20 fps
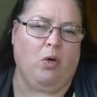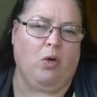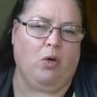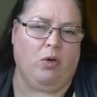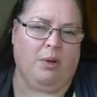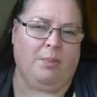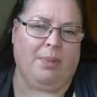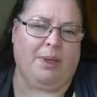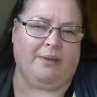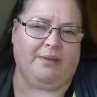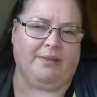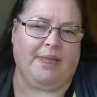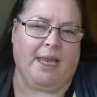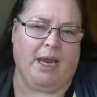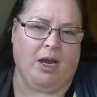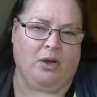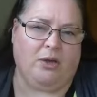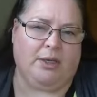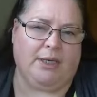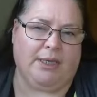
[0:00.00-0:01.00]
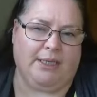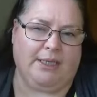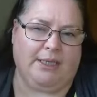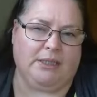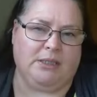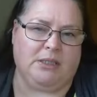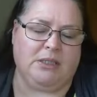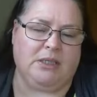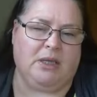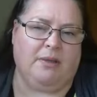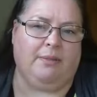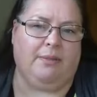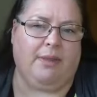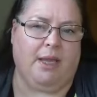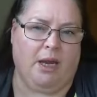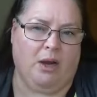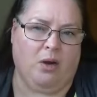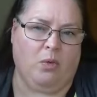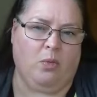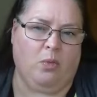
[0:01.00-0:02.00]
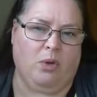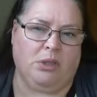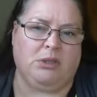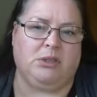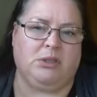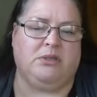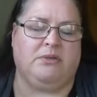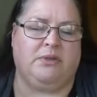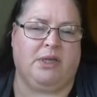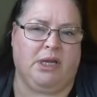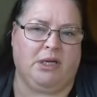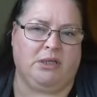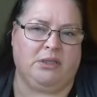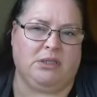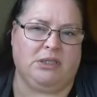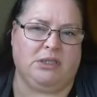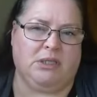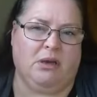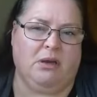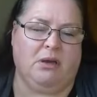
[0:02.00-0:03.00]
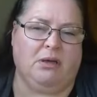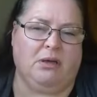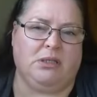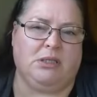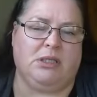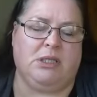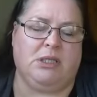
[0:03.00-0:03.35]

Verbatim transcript: all about their needs and their wants and their desires.